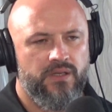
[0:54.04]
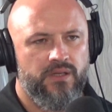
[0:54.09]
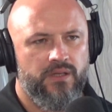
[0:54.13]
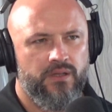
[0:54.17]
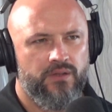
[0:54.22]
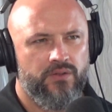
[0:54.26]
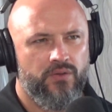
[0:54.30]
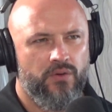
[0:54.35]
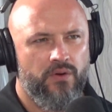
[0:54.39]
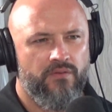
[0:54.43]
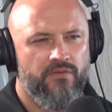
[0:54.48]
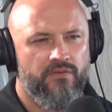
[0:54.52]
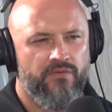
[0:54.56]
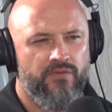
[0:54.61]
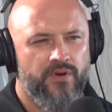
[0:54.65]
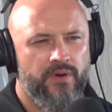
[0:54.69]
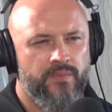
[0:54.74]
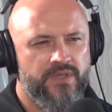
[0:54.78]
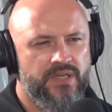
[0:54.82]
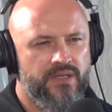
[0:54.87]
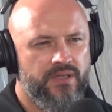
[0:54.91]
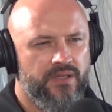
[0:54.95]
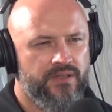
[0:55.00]
time frame,
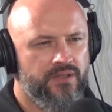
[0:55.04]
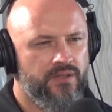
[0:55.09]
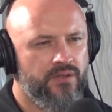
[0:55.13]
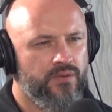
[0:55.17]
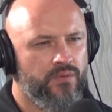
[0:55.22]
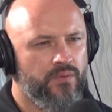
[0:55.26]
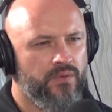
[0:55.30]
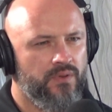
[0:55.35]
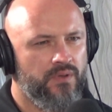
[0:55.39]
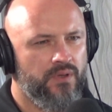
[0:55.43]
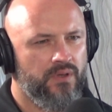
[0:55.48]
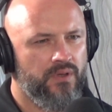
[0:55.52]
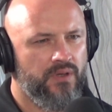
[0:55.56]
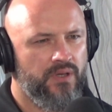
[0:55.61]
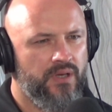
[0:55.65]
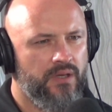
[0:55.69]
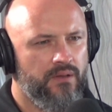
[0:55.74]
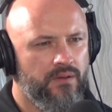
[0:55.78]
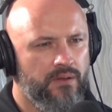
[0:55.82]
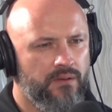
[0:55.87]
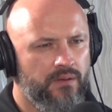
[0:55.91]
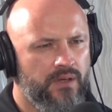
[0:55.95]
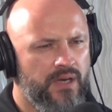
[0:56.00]
is this to do with
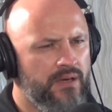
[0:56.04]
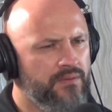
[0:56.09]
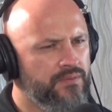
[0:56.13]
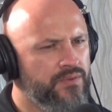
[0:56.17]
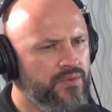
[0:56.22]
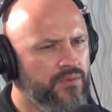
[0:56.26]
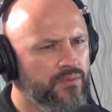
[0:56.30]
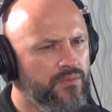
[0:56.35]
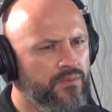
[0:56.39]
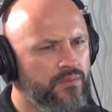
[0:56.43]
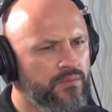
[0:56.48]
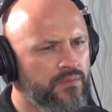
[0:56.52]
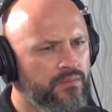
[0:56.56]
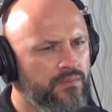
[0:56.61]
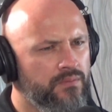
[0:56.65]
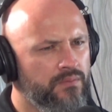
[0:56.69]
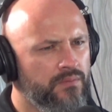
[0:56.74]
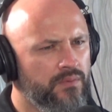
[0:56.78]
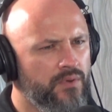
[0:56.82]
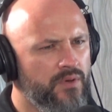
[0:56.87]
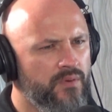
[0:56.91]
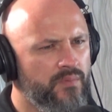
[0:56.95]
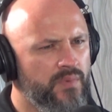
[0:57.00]
the council
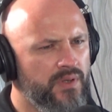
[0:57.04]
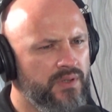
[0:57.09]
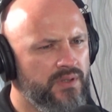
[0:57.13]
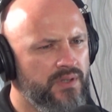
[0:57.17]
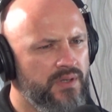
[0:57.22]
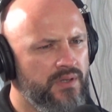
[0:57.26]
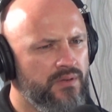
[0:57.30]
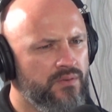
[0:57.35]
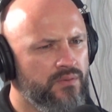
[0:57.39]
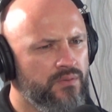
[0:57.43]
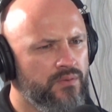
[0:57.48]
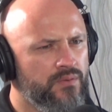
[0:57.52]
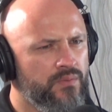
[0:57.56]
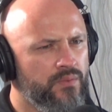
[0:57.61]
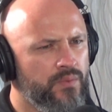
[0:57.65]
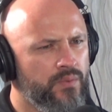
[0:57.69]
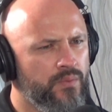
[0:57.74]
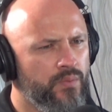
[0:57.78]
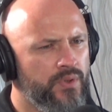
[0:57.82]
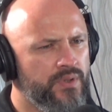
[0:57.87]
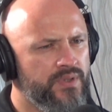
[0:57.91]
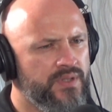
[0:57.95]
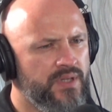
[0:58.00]
liability, or
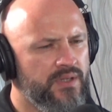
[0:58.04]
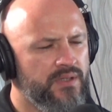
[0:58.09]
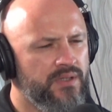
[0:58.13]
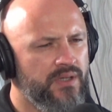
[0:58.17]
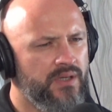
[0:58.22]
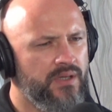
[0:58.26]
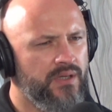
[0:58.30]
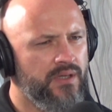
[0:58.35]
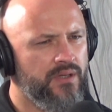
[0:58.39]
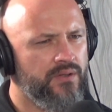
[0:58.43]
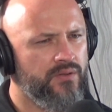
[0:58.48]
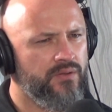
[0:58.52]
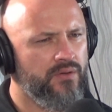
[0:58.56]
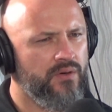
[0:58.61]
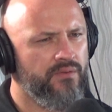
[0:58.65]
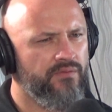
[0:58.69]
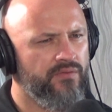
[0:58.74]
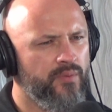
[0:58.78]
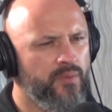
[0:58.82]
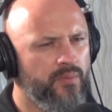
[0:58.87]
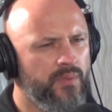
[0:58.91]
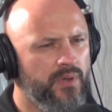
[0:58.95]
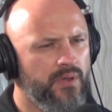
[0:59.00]
what is that 10-year time
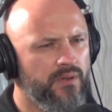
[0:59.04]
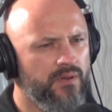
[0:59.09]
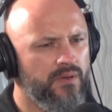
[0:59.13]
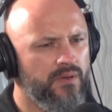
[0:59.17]
frame about? Do you know?